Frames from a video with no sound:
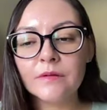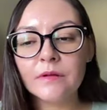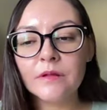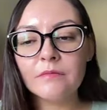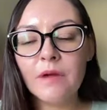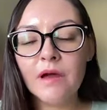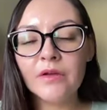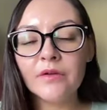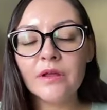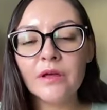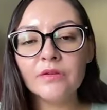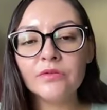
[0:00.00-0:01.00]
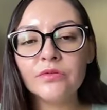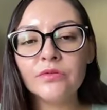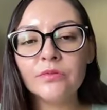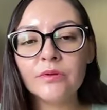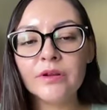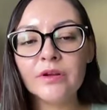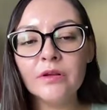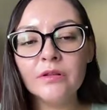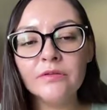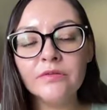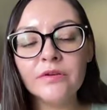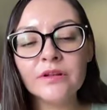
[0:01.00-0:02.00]
I invite you now to bring
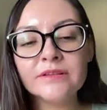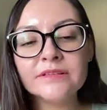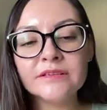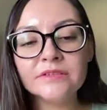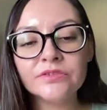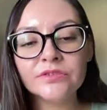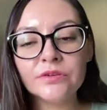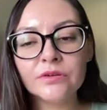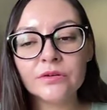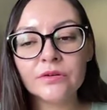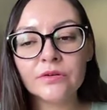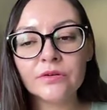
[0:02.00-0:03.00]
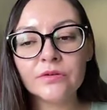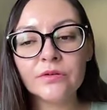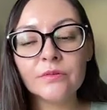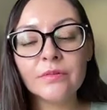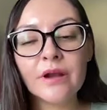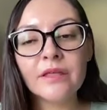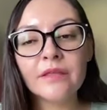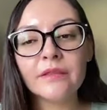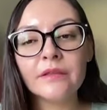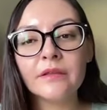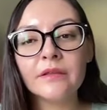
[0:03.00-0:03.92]
all of your attention to the breath